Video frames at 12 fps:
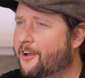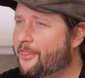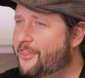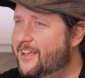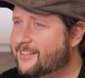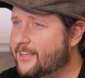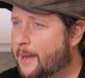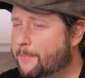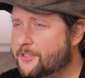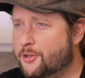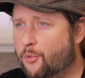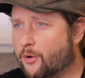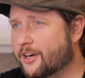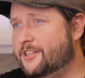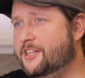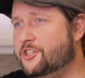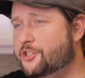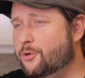and on this episode, we're going
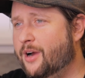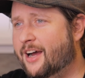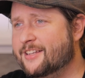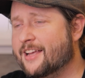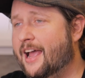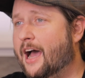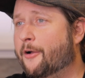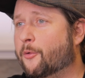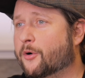to teach you guys how to